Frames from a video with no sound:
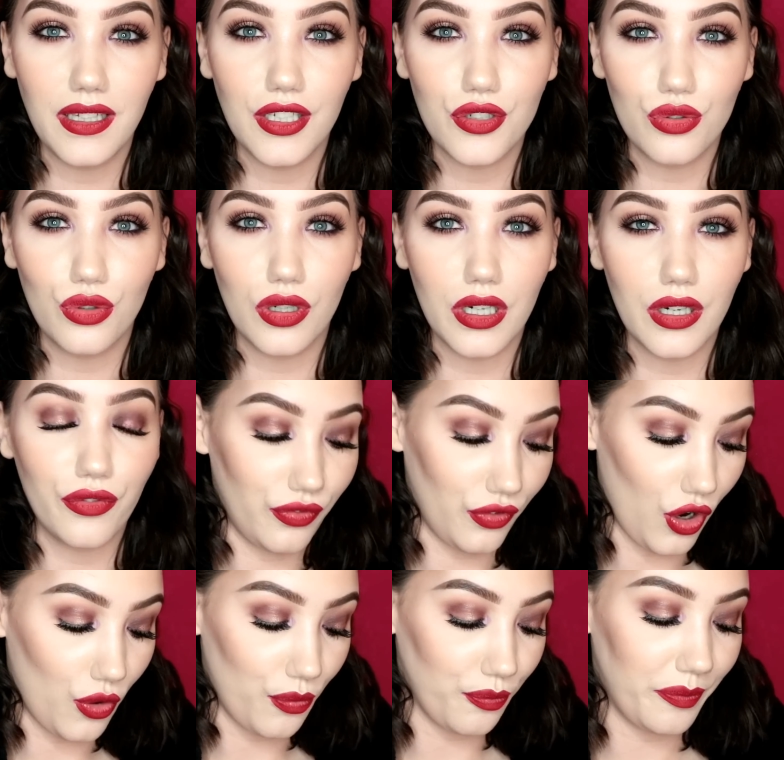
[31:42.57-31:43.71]
the door
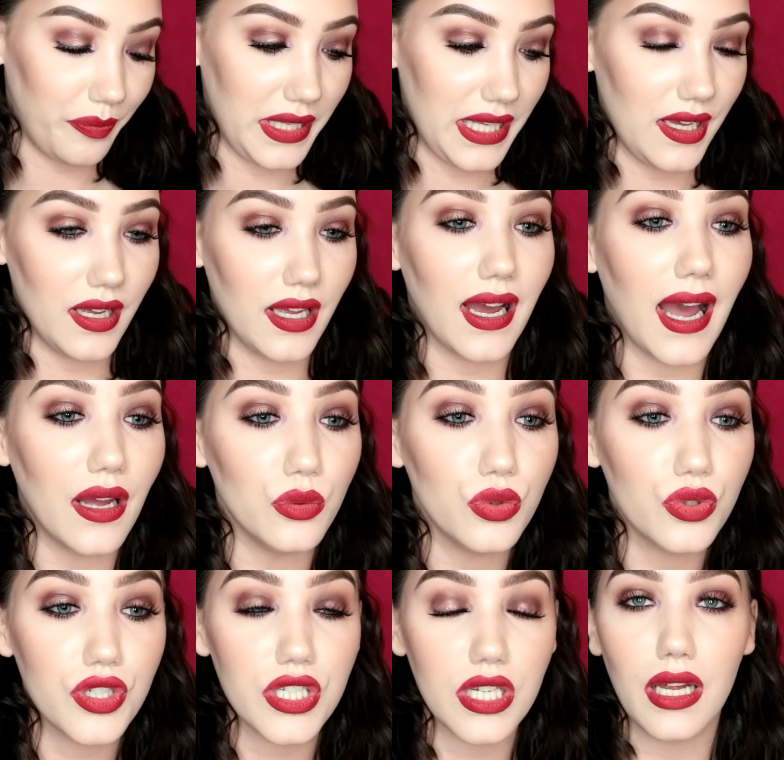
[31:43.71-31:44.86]
from being out